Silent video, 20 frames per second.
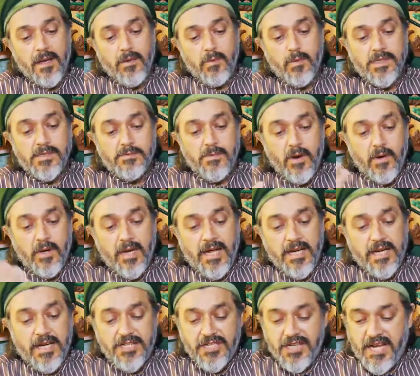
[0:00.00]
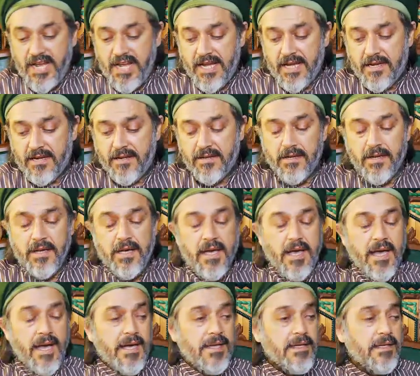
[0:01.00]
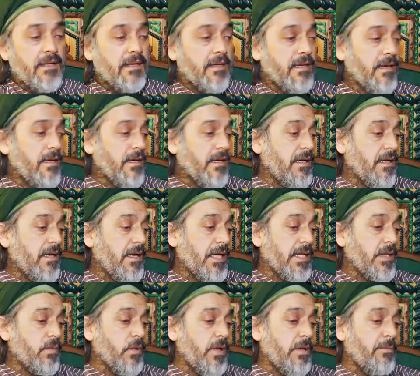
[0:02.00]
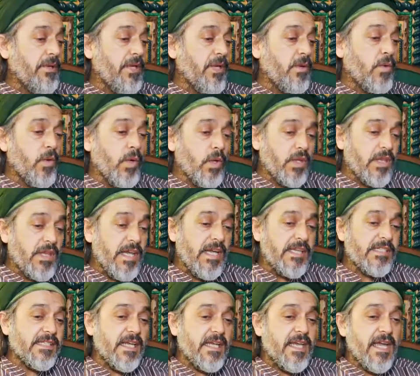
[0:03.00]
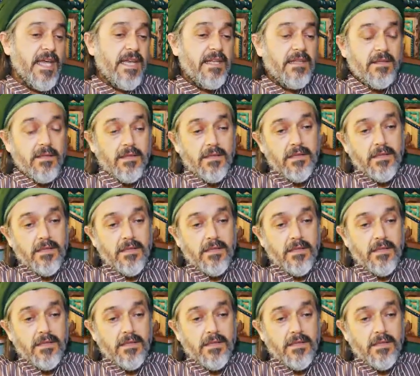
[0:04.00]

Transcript: with Maulana Sheikh, and it will be good days again.